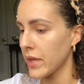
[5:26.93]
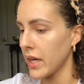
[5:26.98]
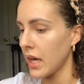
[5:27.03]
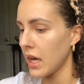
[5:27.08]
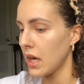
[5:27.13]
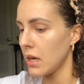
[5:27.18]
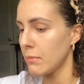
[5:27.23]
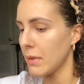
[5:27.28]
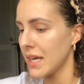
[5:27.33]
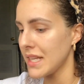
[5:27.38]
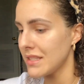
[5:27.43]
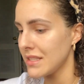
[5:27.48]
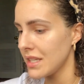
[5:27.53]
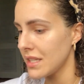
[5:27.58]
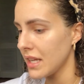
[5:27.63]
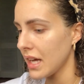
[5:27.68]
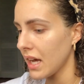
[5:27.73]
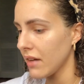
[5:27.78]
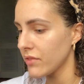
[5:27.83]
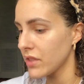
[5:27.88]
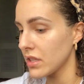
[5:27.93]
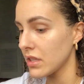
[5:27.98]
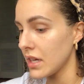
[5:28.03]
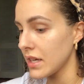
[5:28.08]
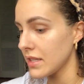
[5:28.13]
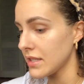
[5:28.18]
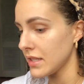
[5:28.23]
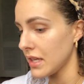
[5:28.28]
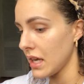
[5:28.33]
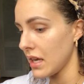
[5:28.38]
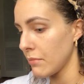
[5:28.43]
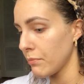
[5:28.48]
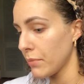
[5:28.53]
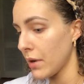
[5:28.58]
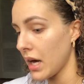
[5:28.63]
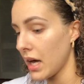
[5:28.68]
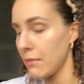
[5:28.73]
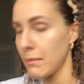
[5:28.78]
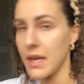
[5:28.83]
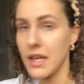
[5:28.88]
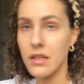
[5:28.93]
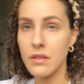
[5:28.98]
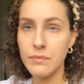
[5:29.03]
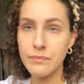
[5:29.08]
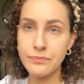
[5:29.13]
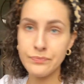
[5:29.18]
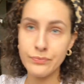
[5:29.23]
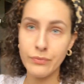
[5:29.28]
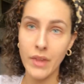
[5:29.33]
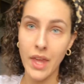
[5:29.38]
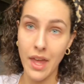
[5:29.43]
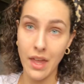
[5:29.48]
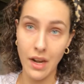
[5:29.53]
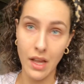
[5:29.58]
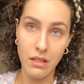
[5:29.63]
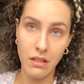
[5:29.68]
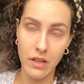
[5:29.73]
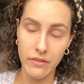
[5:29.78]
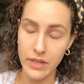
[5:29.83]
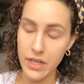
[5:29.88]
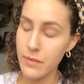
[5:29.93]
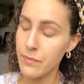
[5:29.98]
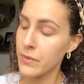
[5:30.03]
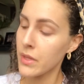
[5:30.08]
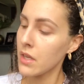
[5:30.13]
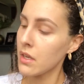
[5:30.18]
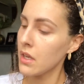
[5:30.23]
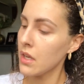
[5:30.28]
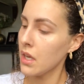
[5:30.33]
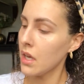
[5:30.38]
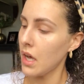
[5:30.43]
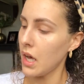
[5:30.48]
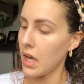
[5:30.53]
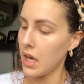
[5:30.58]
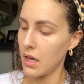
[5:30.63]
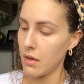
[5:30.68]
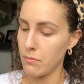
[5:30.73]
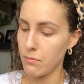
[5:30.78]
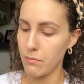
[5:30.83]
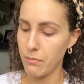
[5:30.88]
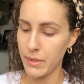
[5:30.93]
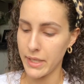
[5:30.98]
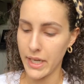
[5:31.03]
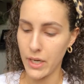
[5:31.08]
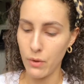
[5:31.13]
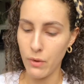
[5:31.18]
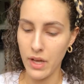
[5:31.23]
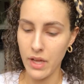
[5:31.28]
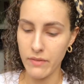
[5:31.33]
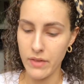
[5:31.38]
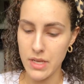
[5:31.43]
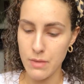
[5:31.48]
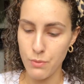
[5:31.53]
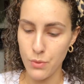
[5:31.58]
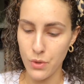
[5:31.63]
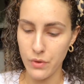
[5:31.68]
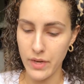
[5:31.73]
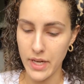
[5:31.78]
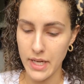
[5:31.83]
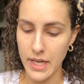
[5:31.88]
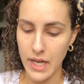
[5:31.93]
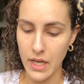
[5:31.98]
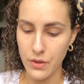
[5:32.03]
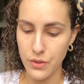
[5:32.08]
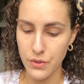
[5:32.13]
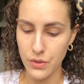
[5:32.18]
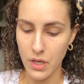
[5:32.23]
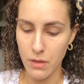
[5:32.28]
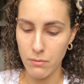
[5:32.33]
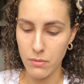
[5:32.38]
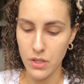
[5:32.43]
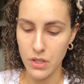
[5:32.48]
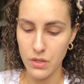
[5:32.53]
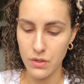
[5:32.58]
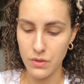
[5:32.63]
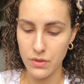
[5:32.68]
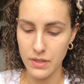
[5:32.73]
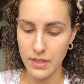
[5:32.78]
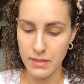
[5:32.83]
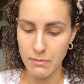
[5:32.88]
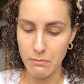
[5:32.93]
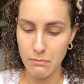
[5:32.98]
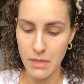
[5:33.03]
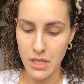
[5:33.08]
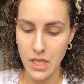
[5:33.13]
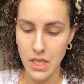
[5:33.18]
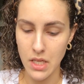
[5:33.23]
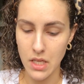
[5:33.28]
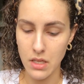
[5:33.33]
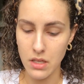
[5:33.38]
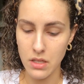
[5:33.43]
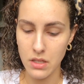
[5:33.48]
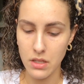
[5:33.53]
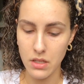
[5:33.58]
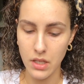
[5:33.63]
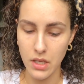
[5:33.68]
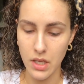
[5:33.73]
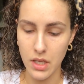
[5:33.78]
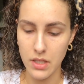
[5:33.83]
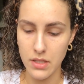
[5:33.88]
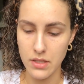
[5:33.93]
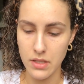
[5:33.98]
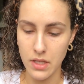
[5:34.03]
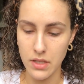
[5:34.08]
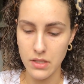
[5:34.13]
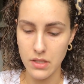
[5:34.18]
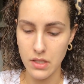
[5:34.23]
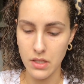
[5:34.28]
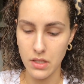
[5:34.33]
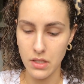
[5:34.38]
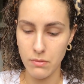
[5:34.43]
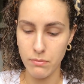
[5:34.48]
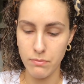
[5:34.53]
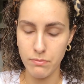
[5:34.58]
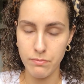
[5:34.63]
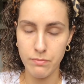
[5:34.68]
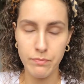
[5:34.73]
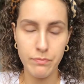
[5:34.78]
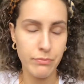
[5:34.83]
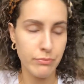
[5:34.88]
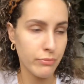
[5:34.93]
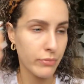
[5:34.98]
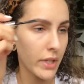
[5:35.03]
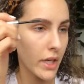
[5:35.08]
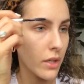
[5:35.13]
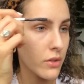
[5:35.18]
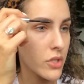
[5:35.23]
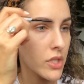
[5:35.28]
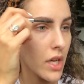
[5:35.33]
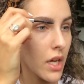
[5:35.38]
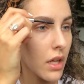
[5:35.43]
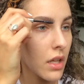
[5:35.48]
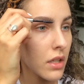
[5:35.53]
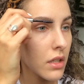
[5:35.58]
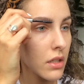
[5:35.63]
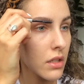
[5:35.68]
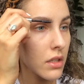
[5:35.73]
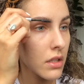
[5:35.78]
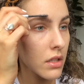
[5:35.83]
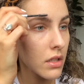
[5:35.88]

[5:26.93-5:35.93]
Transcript: I did have the Glossier pomade, and I love it, but I don't have any more right now, so I'm gonna use this mini Anastasia brow gel.